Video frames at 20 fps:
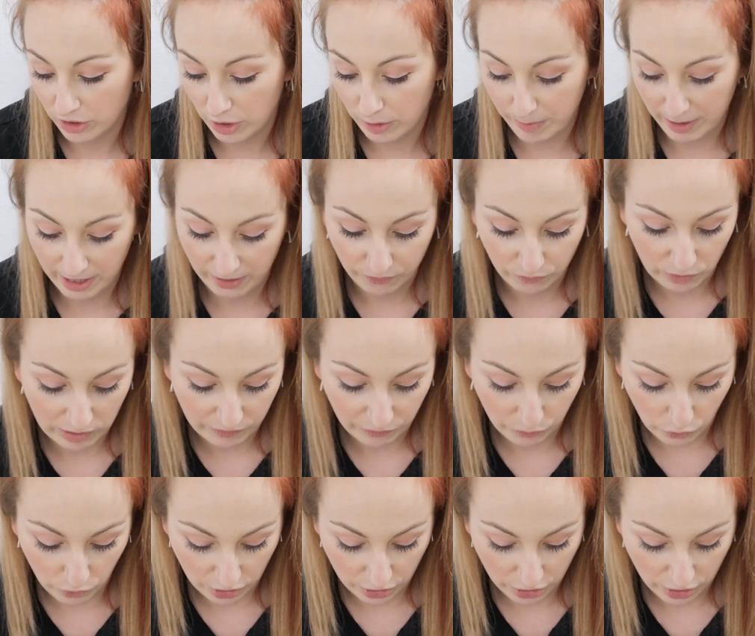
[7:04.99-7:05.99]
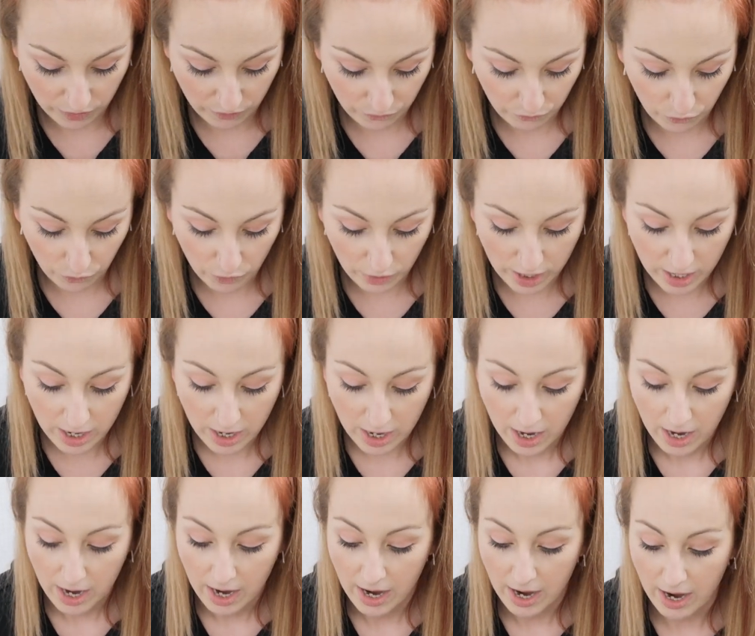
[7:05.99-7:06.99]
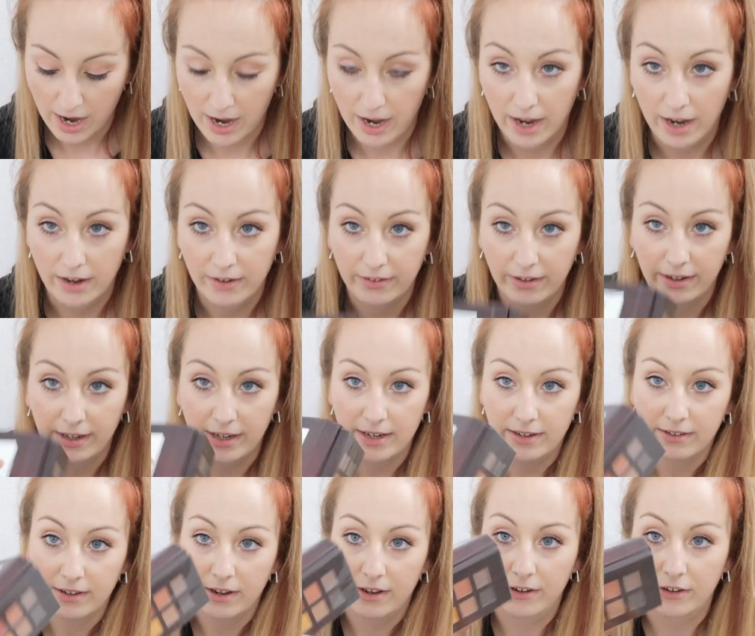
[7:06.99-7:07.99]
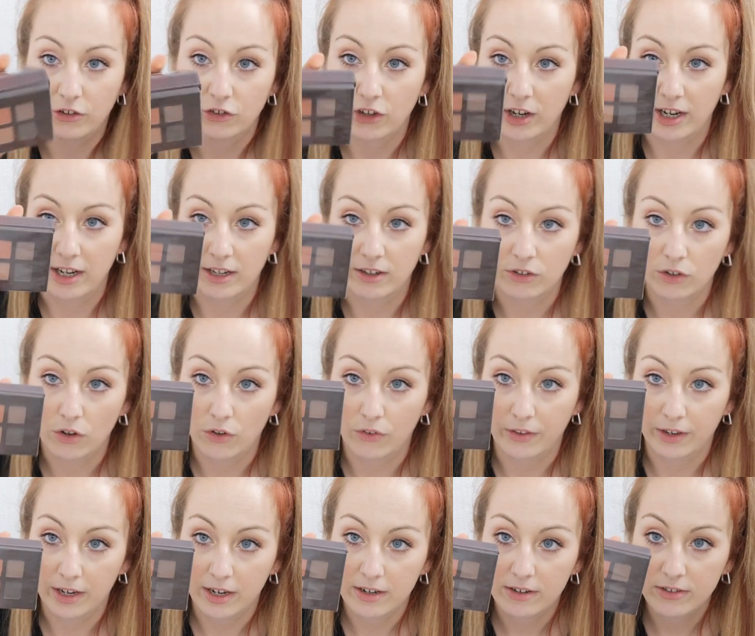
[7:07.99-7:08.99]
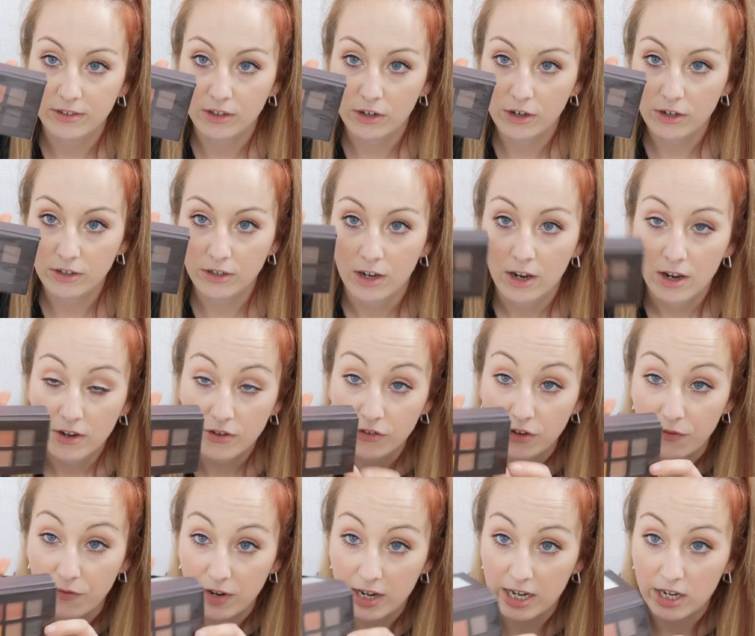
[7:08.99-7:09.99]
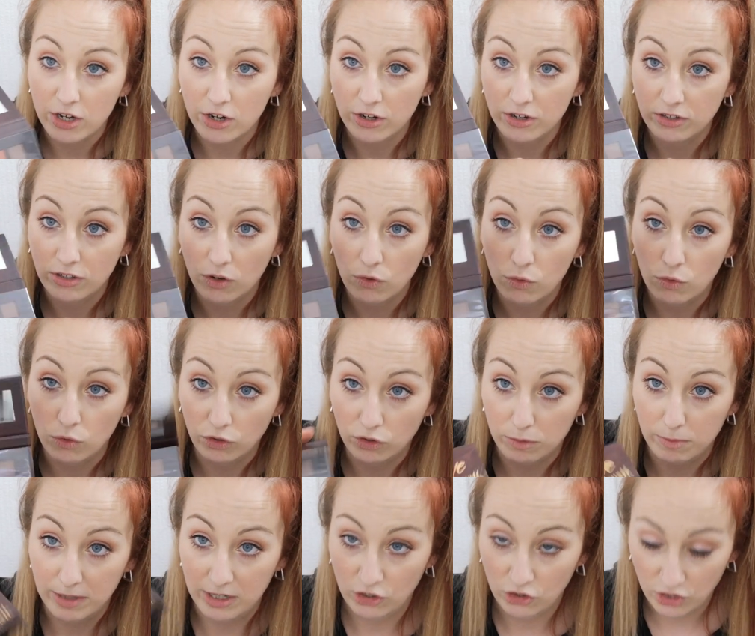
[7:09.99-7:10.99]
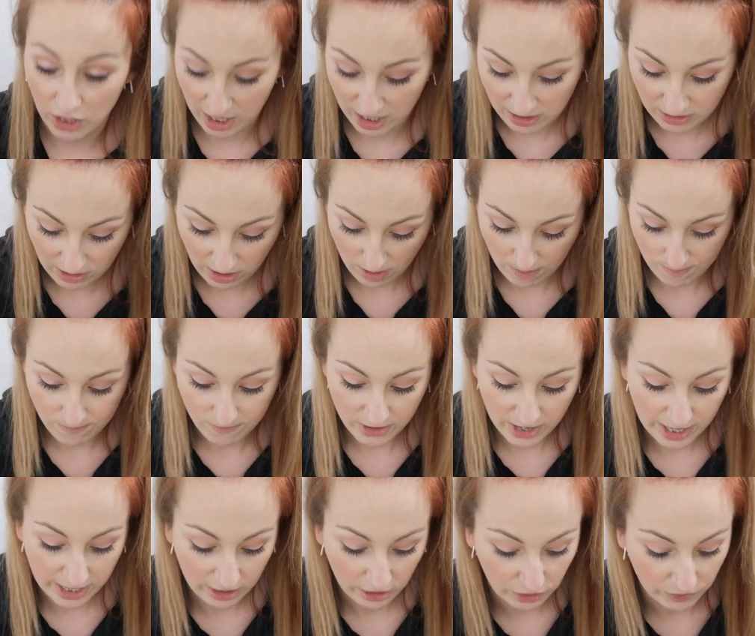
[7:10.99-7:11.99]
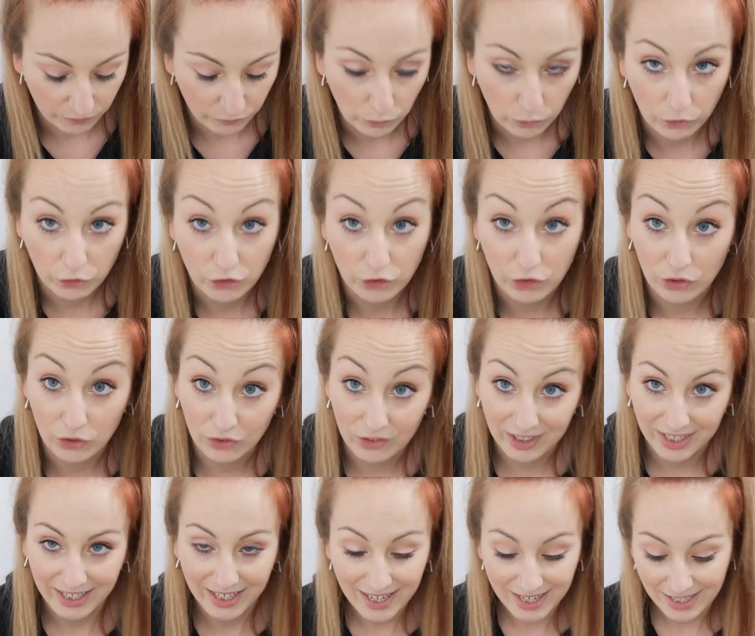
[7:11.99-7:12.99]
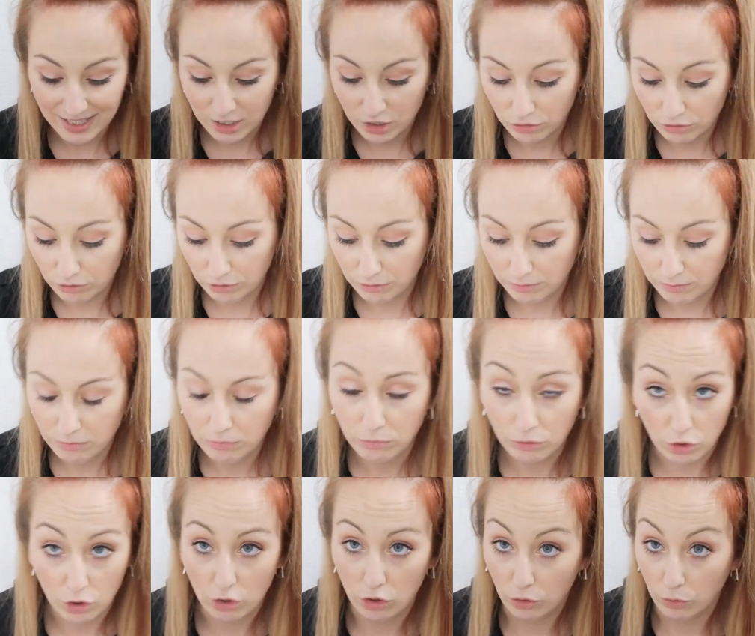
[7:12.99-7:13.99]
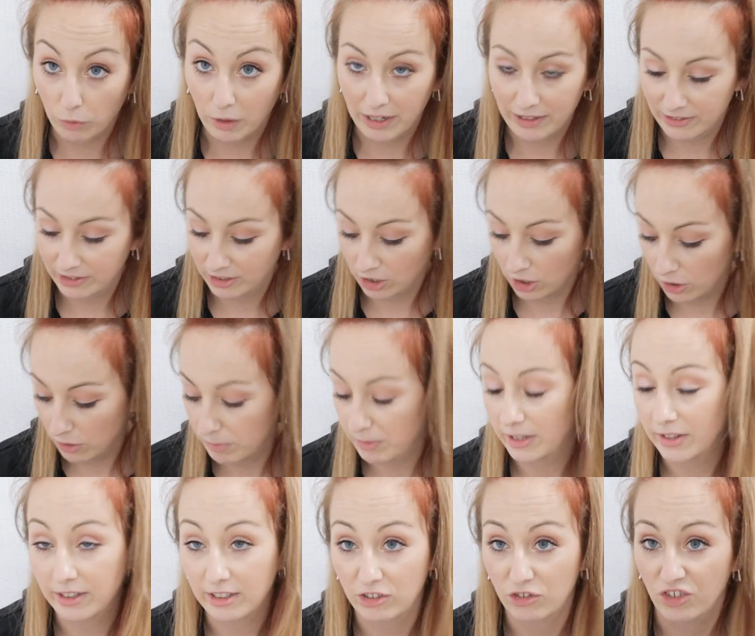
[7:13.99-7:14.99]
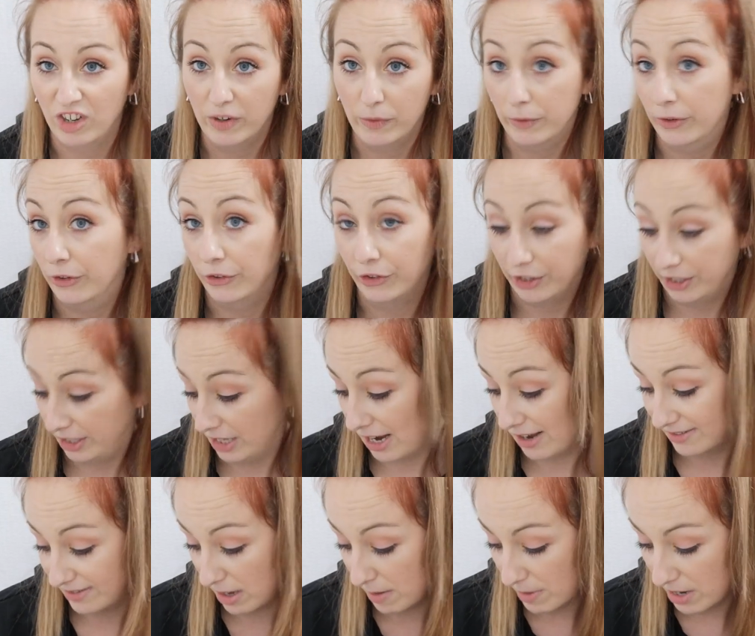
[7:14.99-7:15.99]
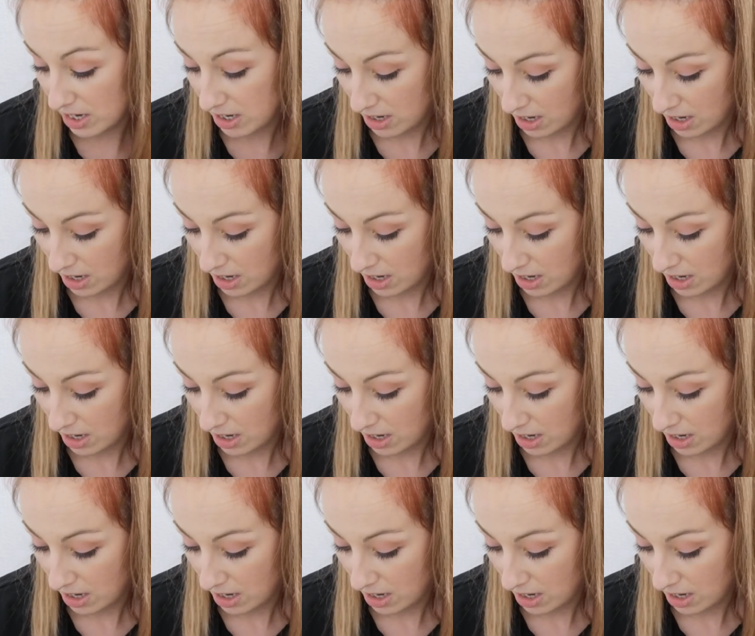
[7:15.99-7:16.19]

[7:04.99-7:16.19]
I paid three forty nine for it. And these are the shades on the inside. So really nice autumny shades. I'm really looking forward to using that in the autumn. Got a long way to go, but at this rate we're not going to get a summer.